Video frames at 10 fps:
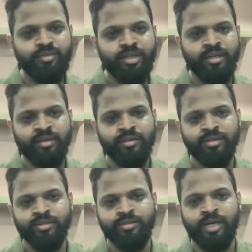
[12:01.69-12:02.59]
it,
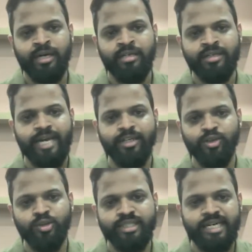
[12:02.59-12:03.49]
trying
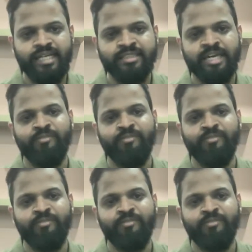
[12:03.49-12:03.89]
to do the task,